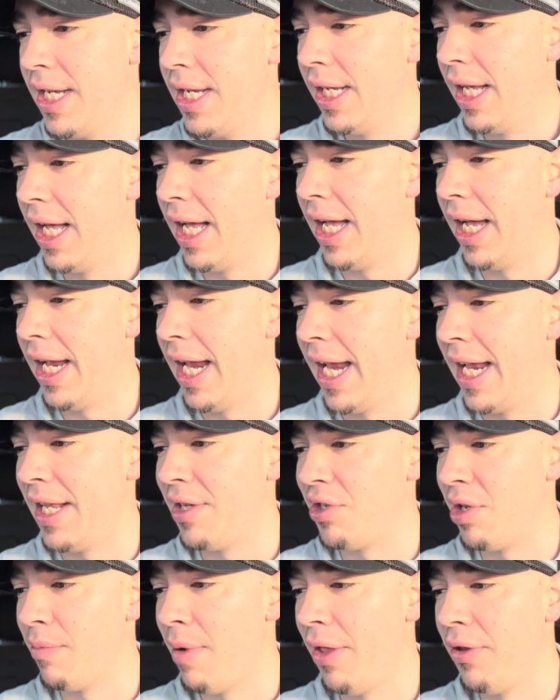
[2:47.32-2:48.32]
and
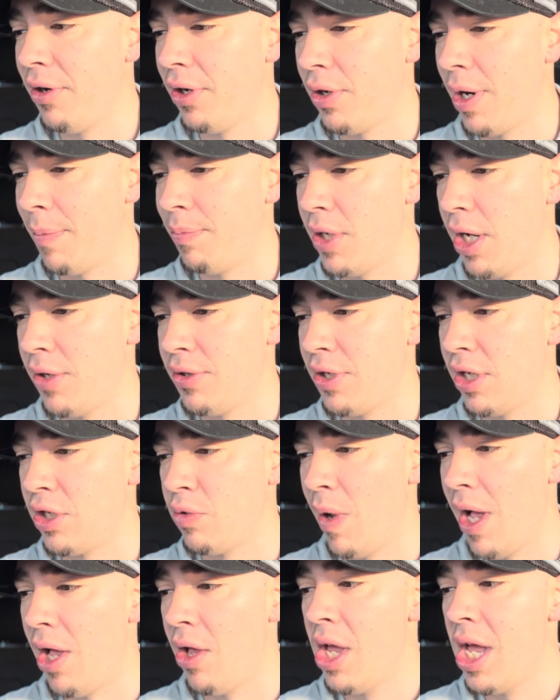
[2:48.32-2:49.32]
some other cryptos as
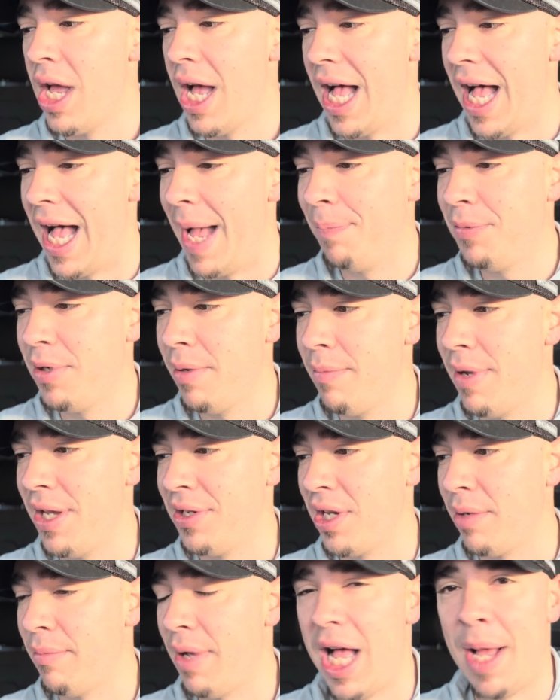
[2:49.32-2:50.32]
well.
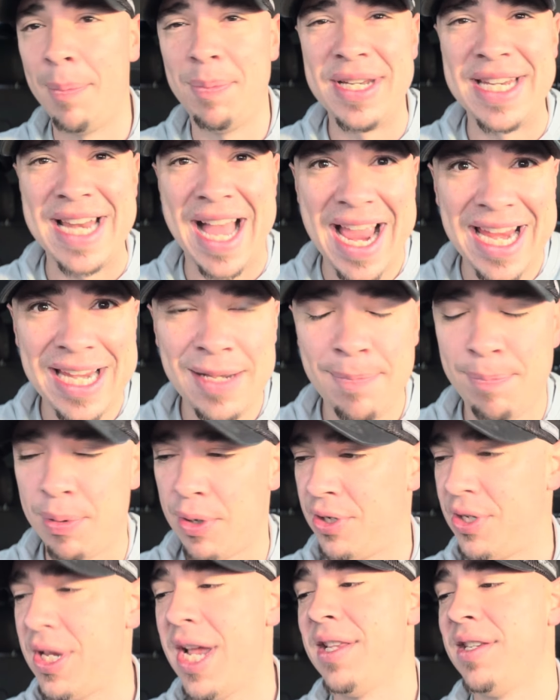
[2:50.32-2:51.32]
Optimism up
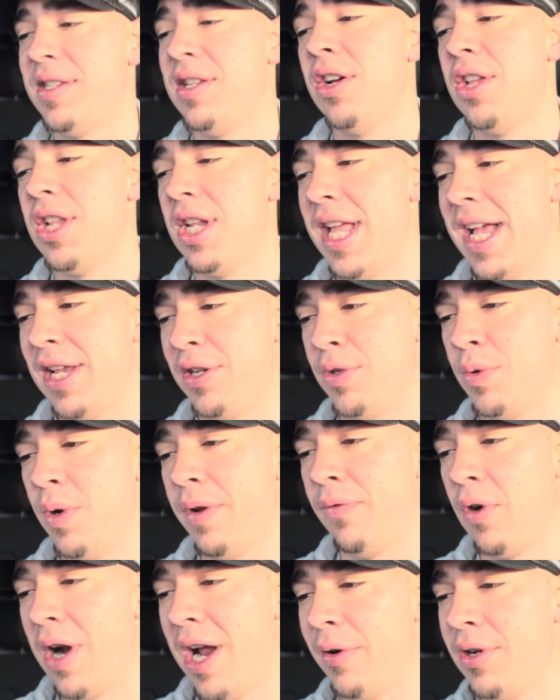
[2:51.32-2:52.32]
9% still in the last
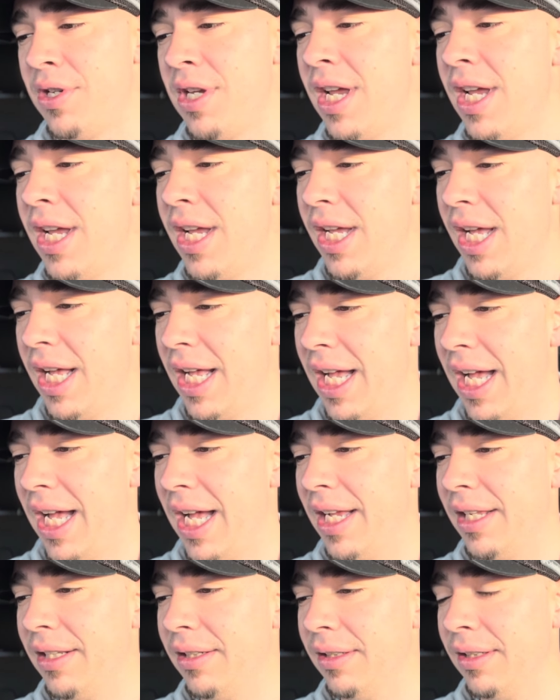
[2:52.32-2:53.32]
24 hours.
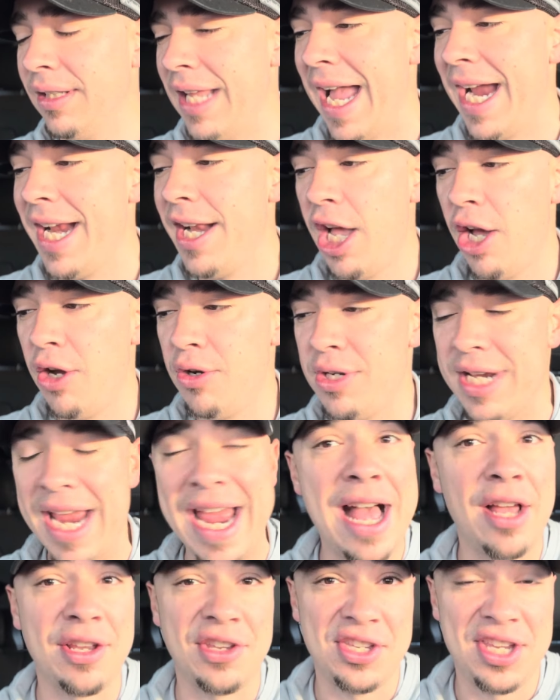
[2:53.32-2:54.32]
Lido
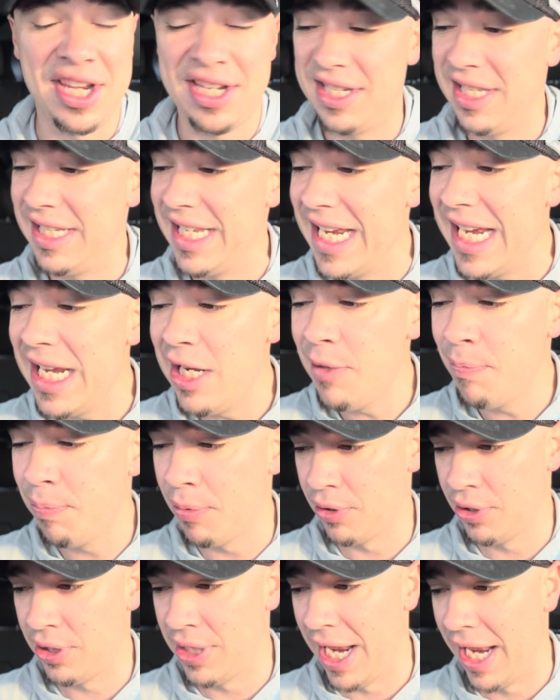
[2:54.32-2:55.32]
Dow
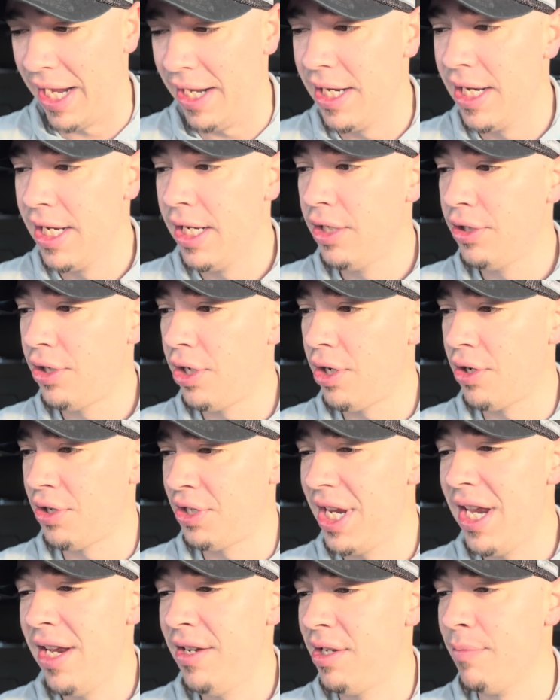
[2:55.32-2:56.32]
16%. So you're
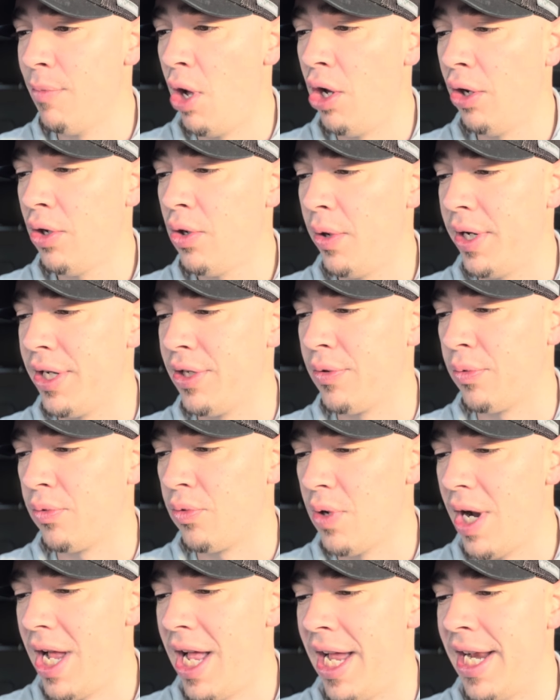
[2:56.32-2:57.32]
seeing some altcoins
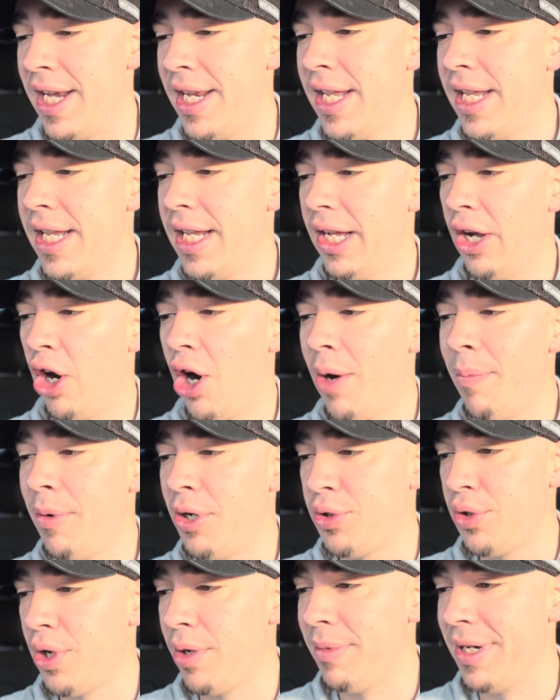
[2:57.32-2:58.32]
run.
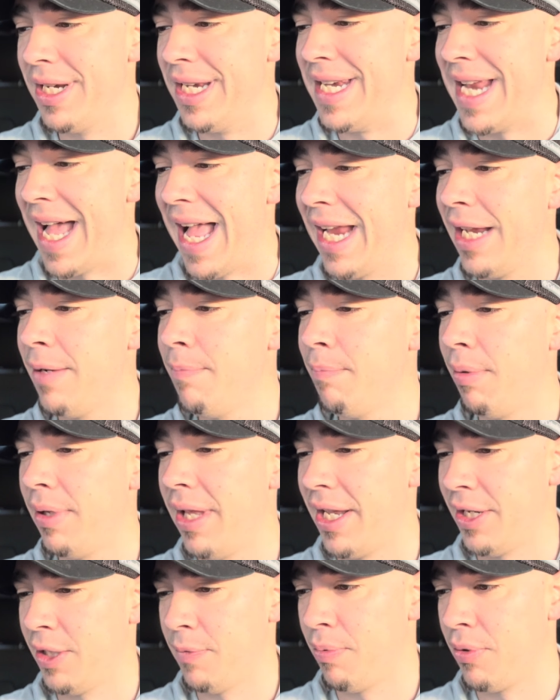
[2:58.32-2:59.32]
Arbitrum
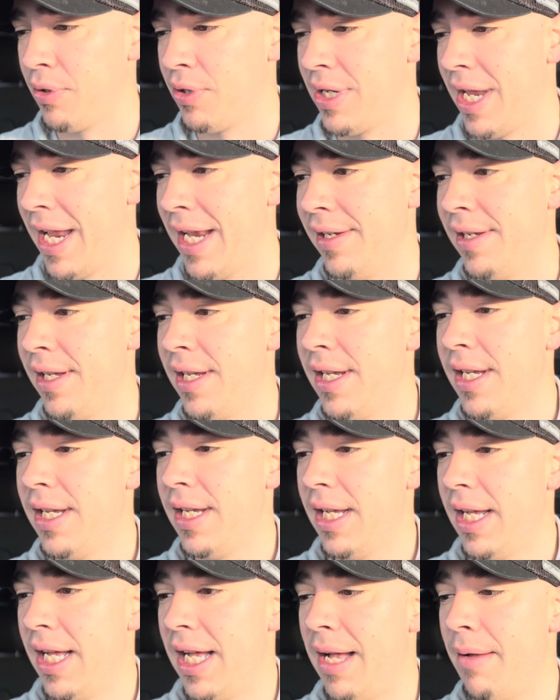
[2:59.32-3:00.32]
9+%.
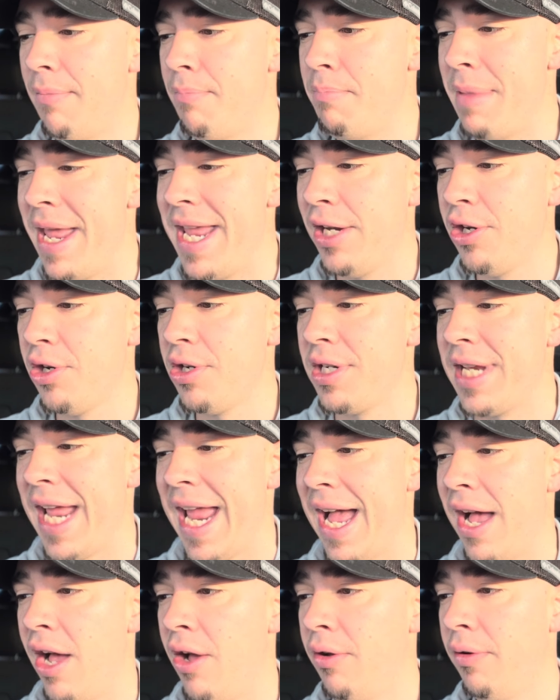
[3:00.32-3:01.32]

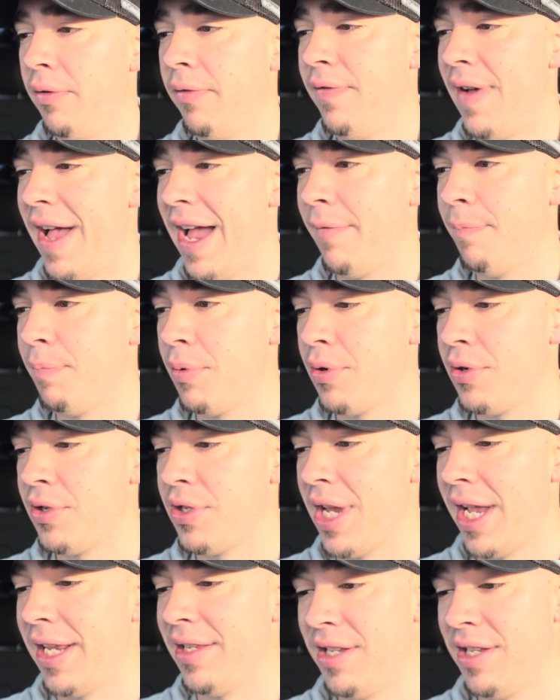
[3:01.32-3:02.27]
MakerDAO 5%,